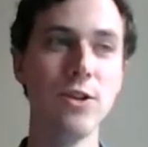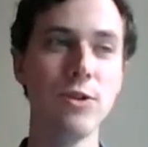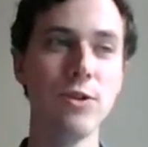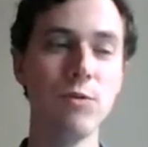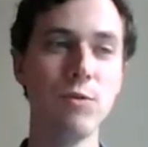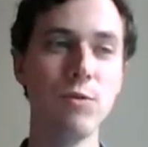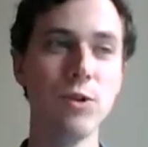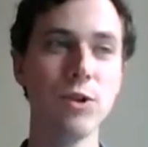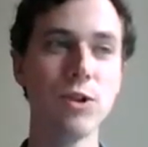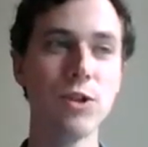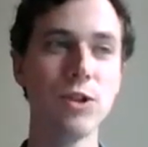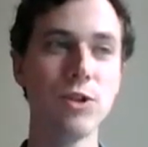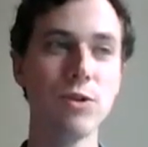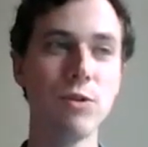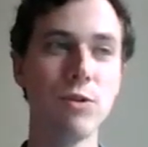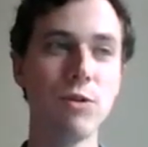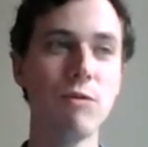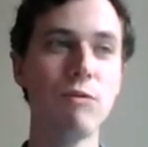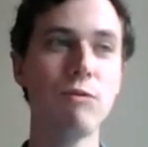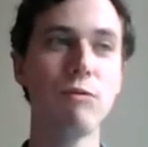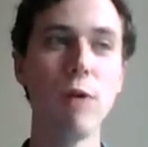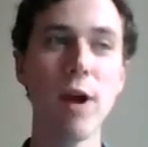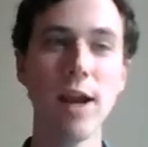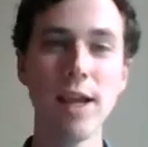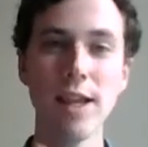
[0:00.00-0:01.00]
was sort
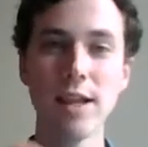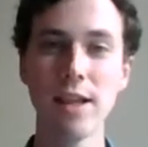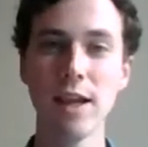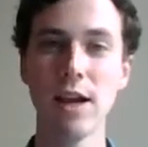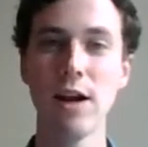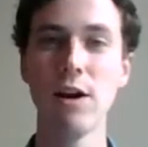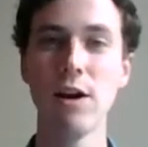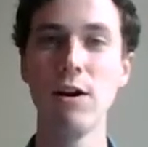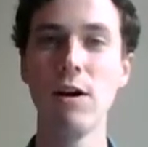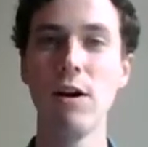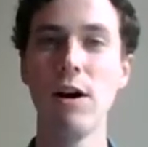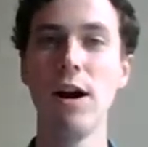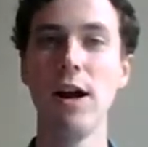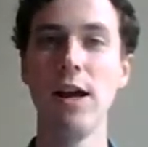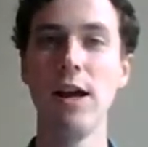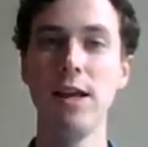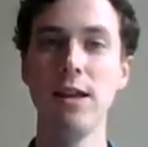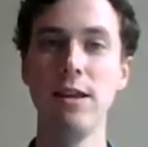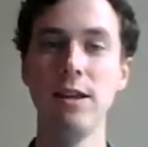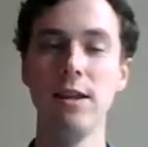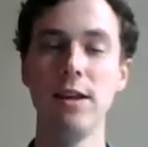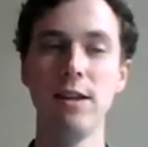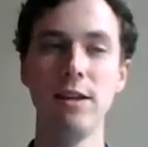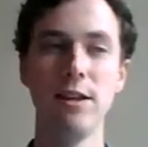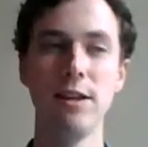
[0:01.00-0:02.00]
of right there
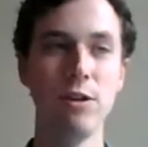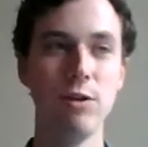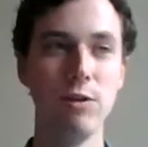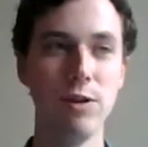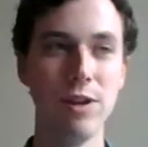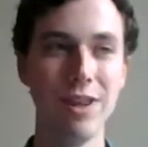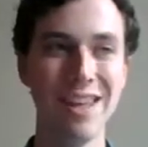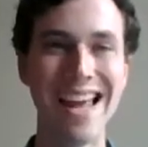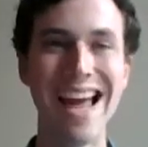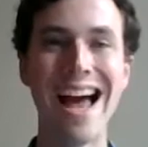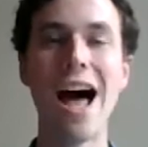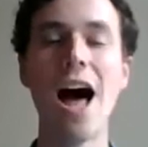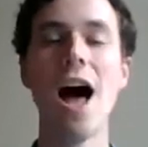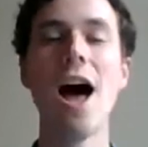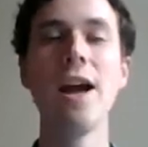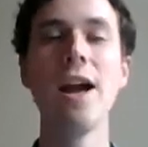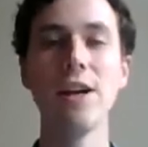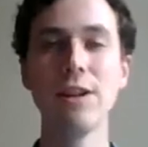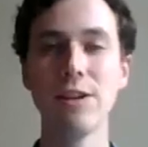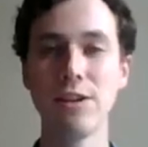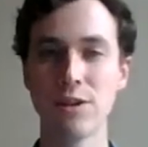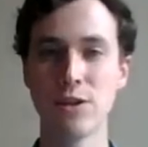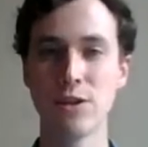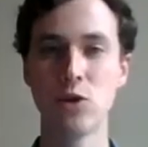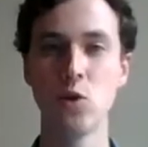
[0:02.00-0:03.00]
in the the eye
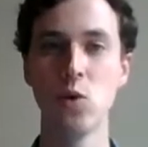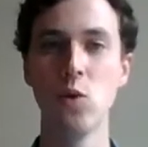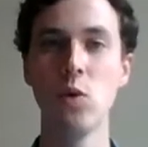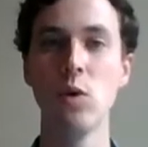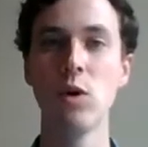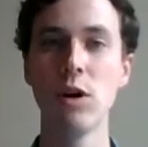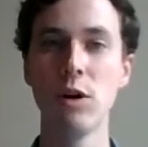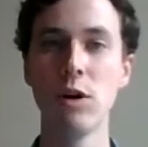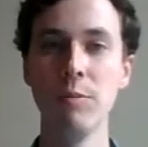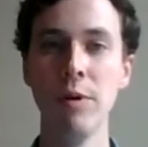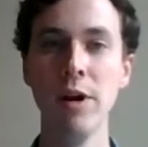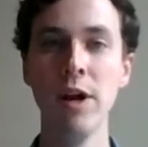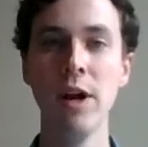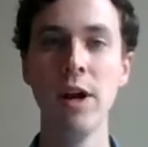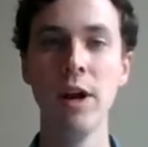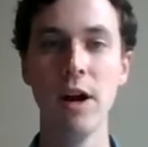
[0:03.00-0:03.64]
of the storm